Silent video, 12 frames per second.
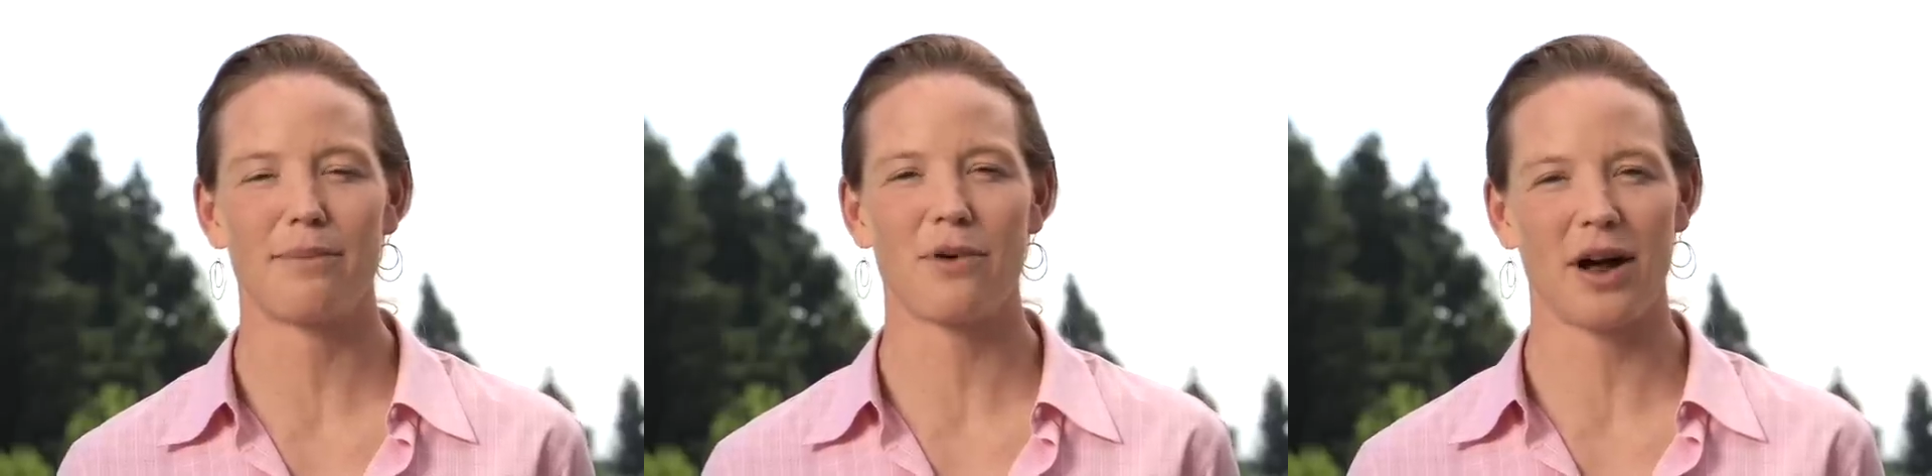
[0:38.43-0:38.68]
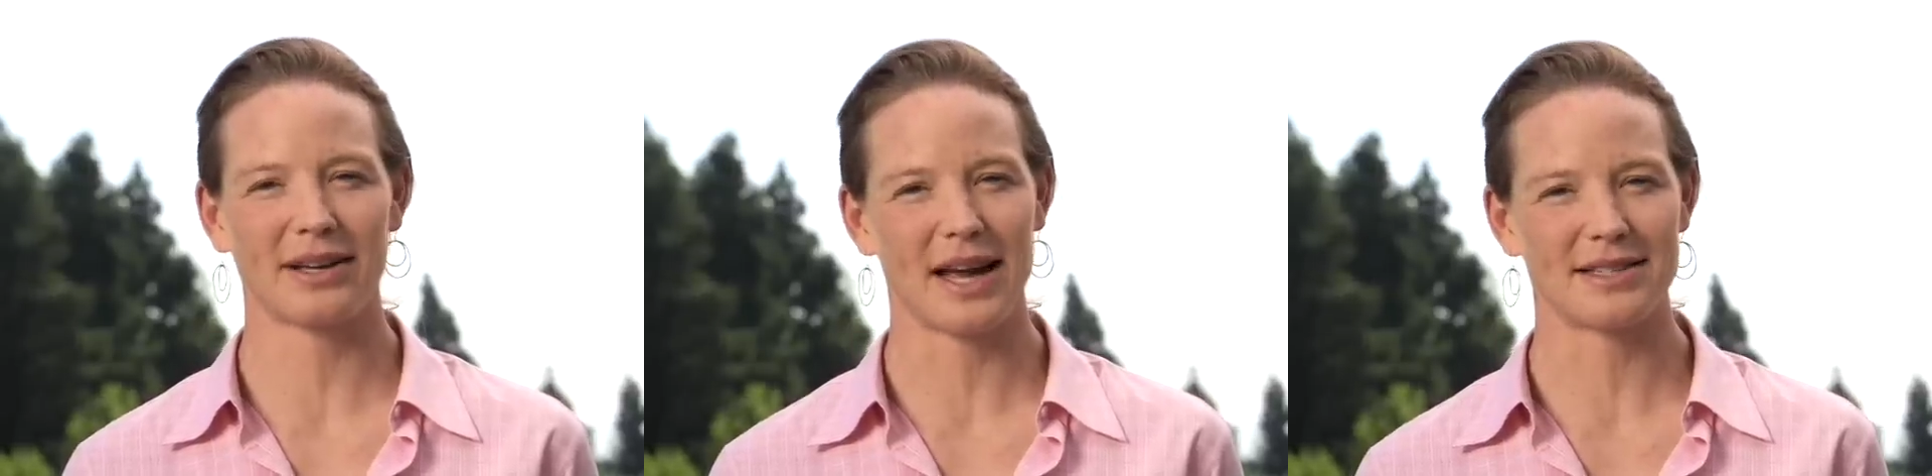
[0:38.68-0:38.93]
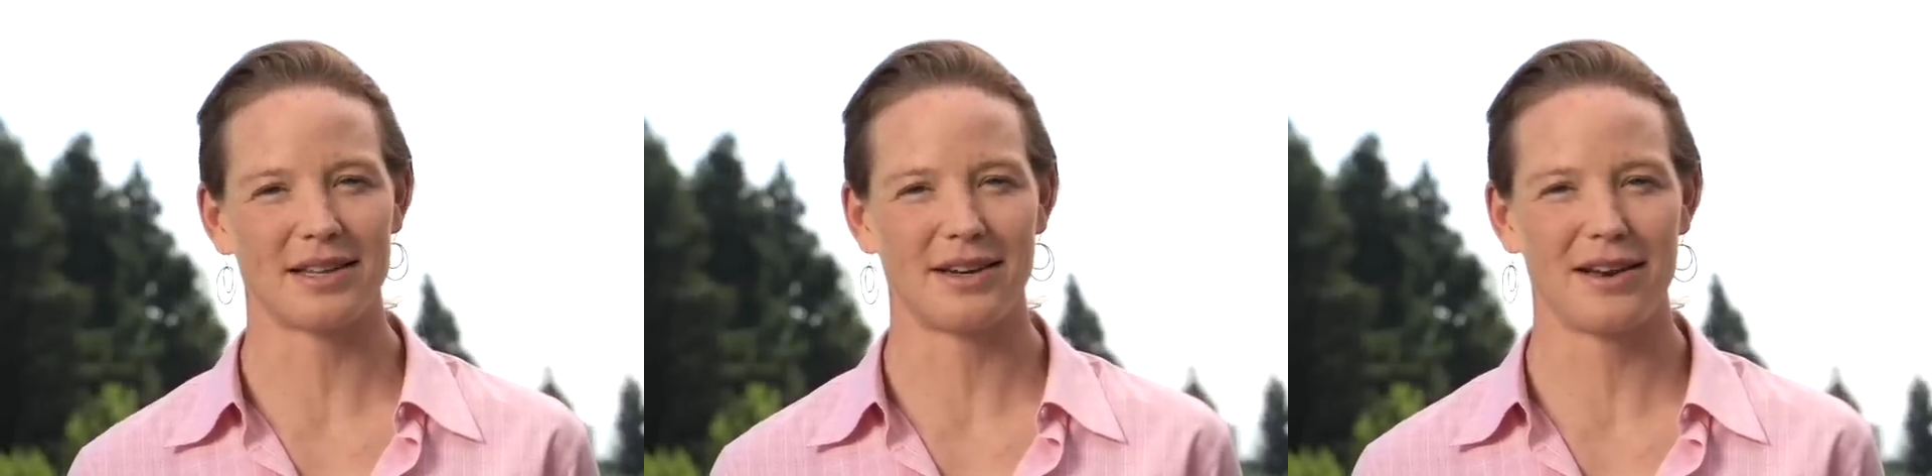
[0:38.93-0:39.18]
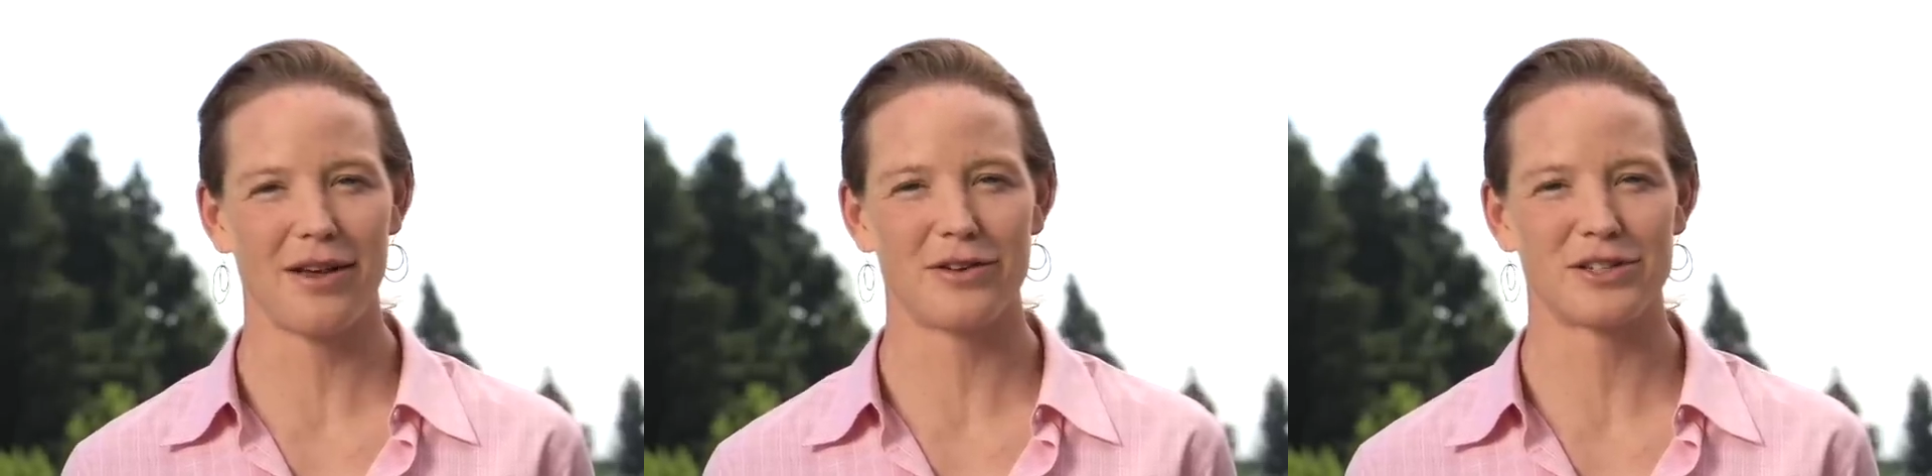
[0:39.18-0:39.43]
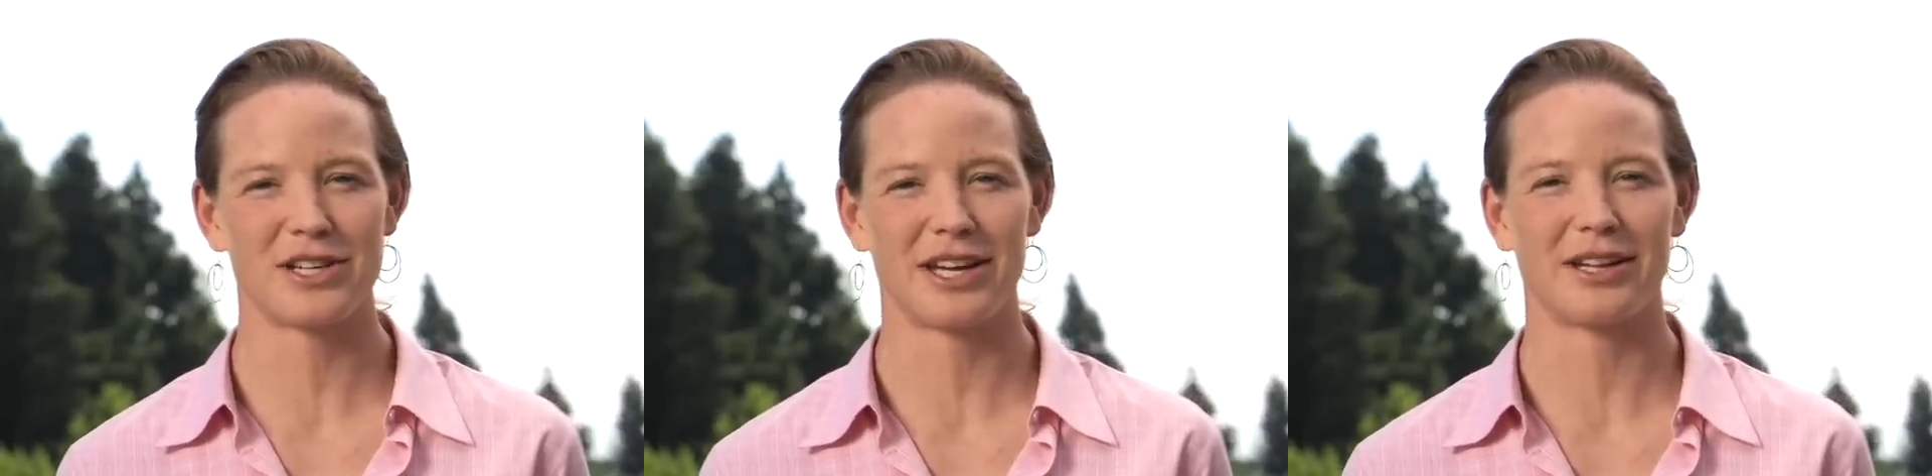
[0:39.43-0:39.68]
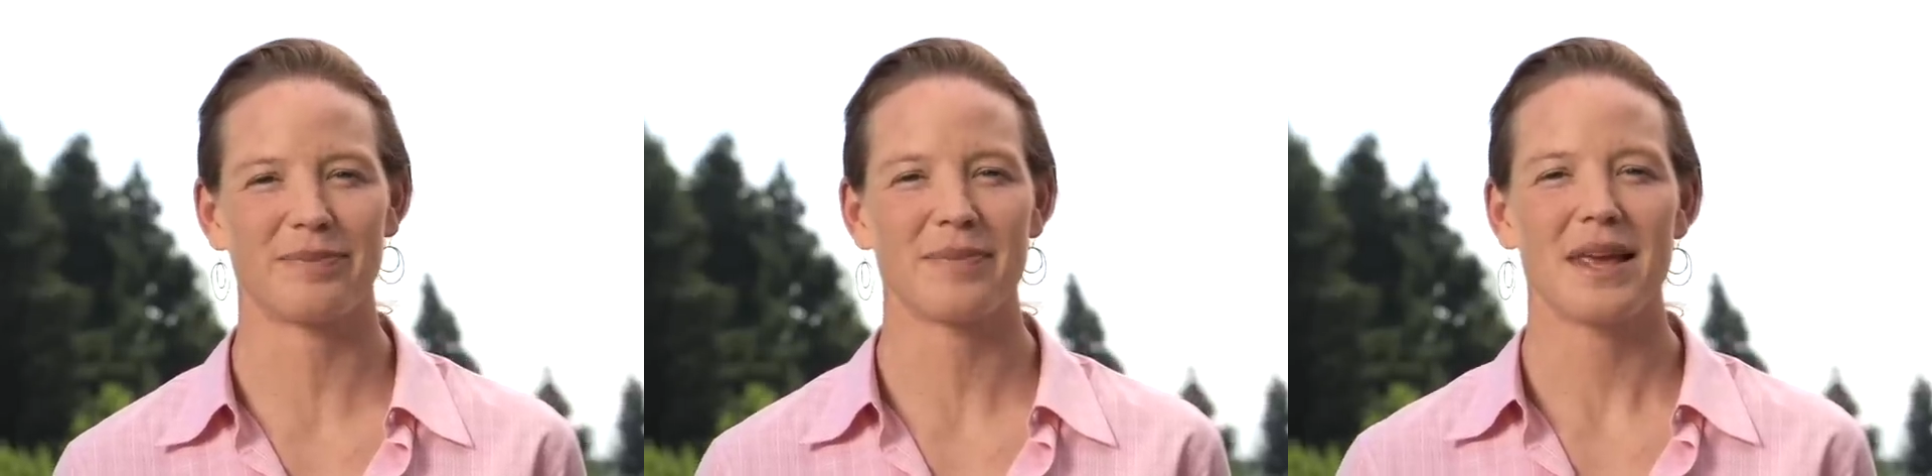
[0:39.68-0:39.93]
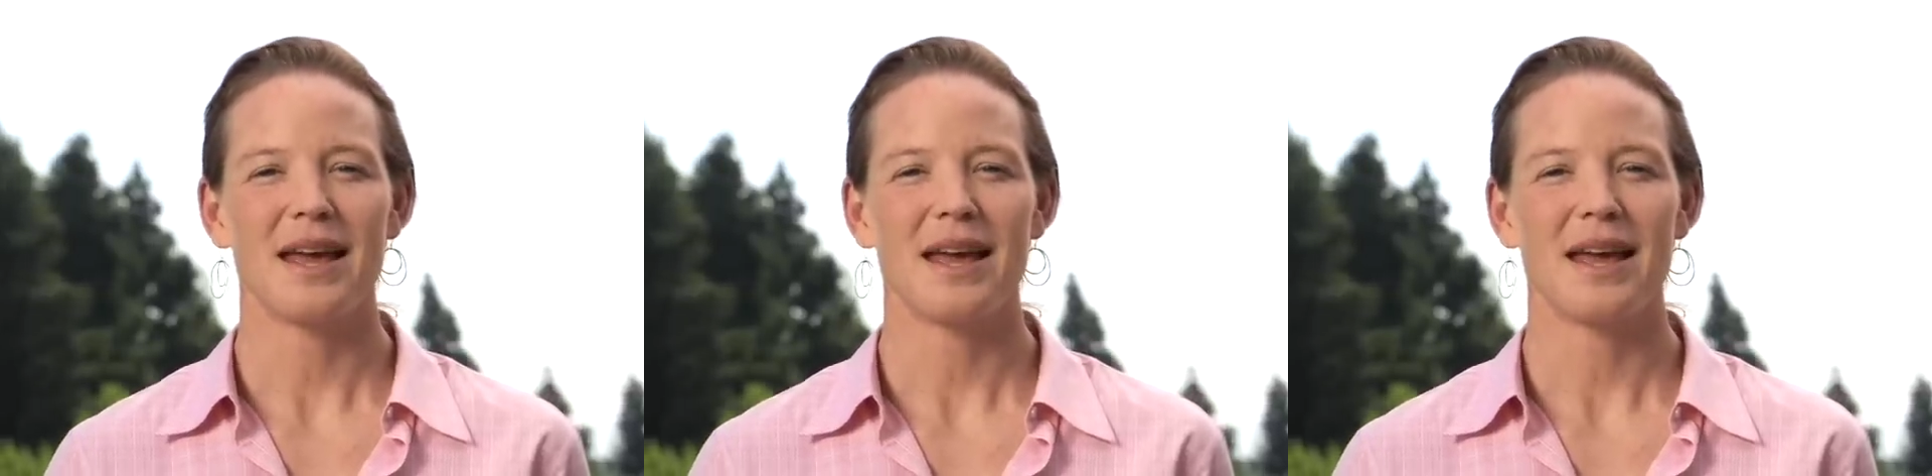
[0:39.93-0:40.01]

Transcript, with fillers: broadcast on another channel.